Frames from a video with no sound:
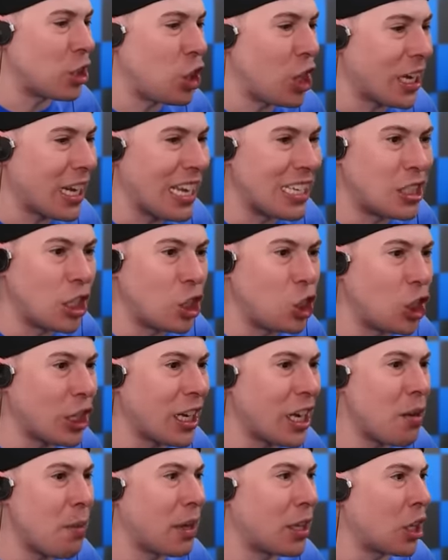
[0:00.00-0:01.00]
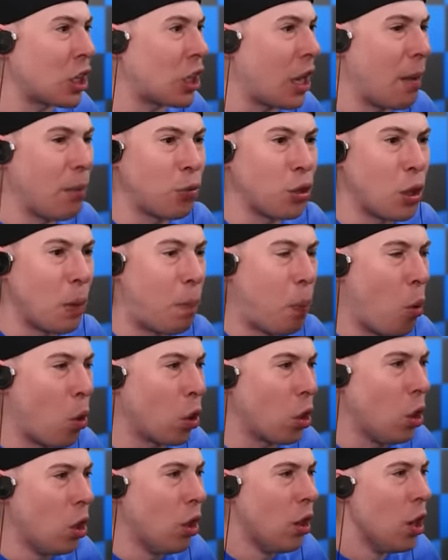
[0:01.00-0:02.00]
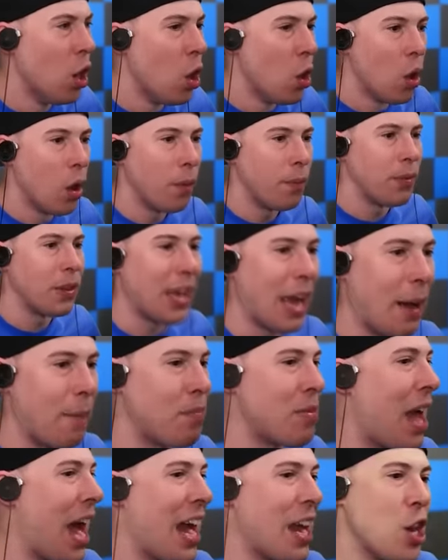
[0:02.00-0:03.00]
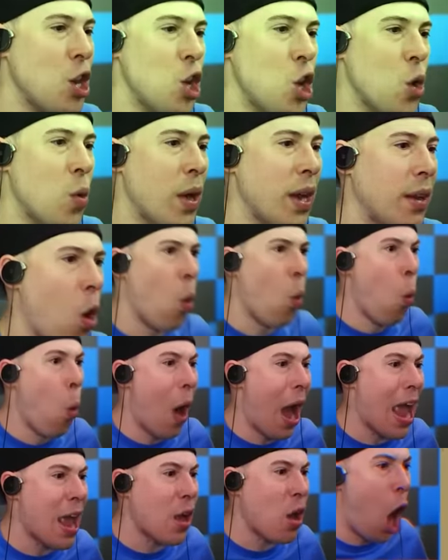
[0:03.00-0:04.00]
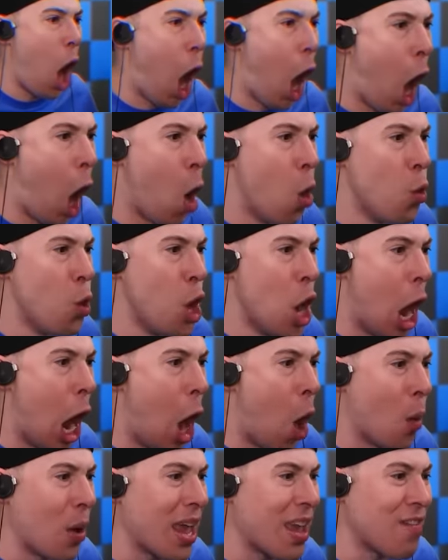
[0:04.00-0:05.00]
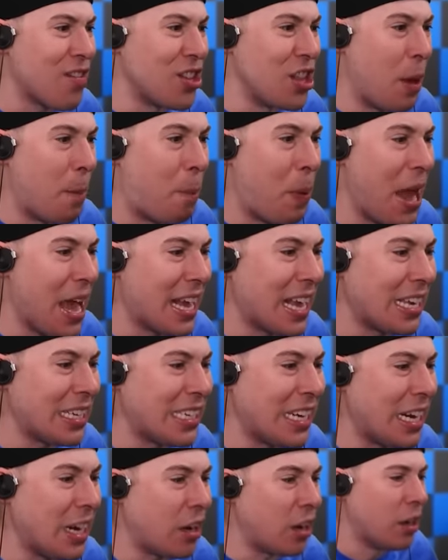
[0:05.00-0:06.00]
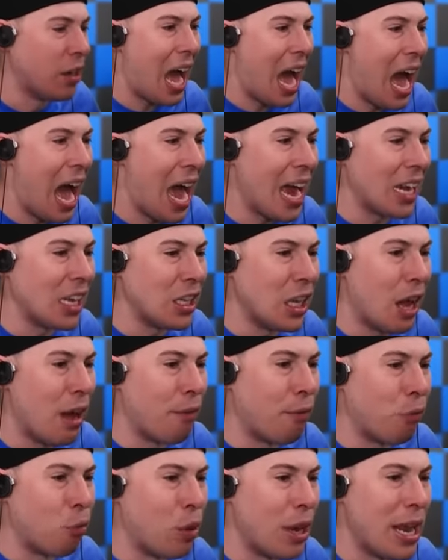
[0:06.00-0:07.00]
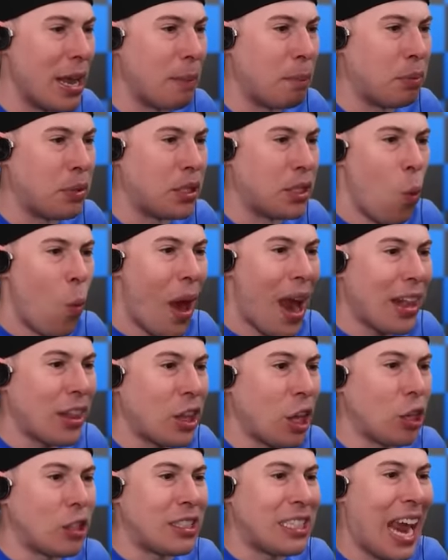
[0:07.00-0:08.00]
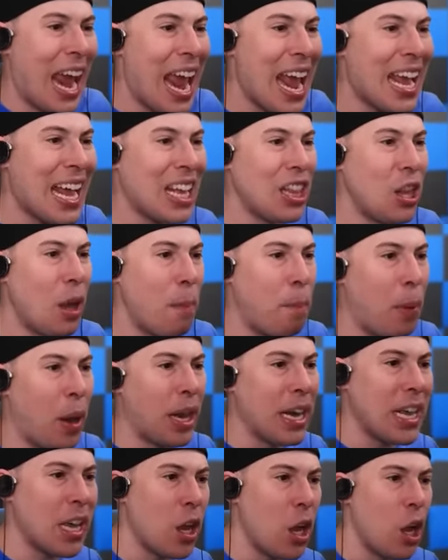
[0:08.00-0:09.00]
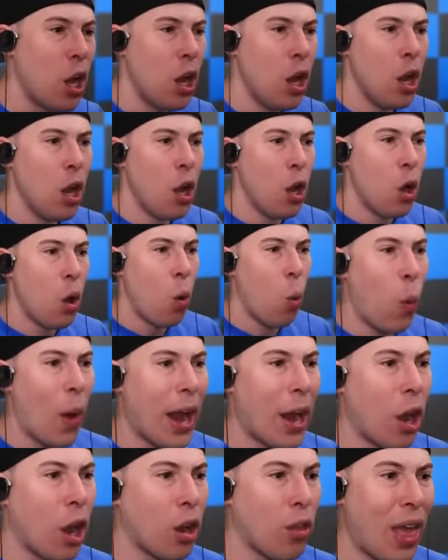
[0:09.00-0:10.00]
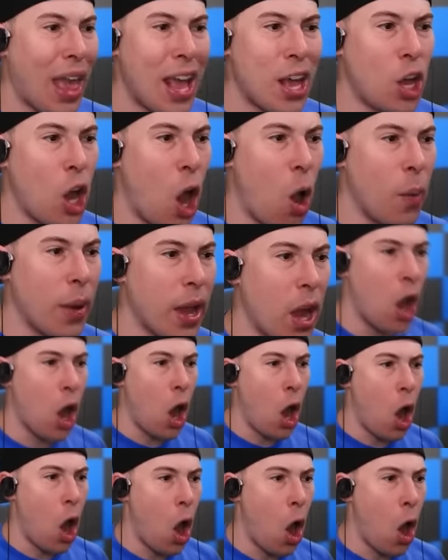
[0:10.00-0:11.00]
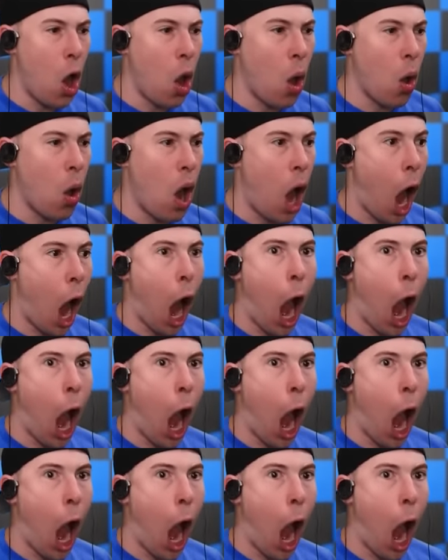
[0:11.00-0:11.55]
chick... Is the chicken about to come through the portal? Yep, I knew it. Wait, oh no, even the pig is here. I love ribs. Wait, they're taking the bunny. Where are they going? Oh,